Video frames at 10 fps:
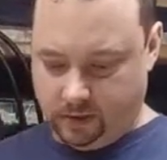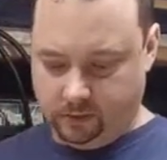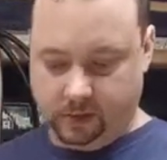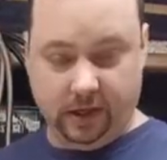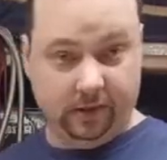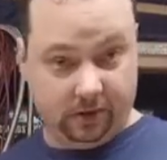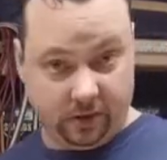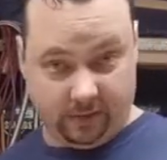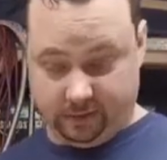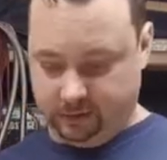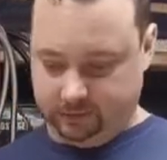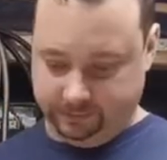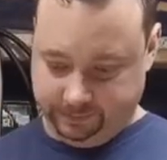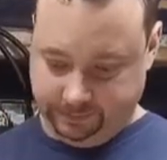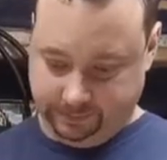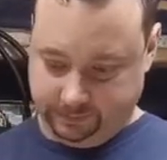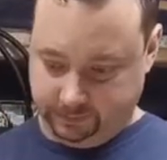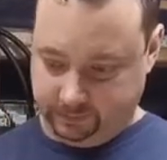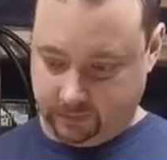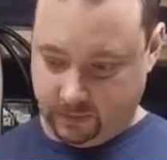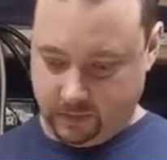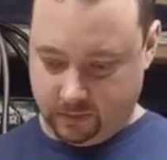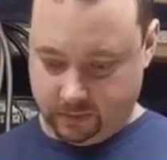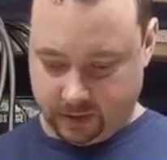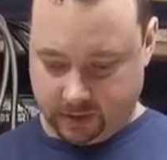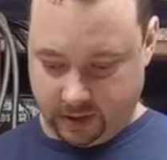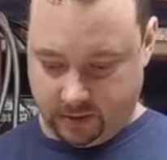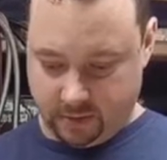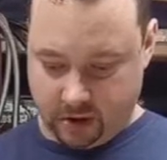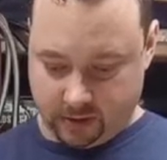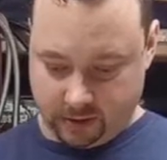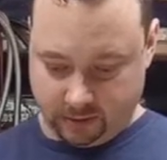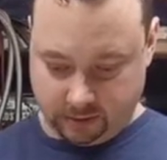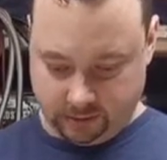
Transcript: outline the shovel with a marker.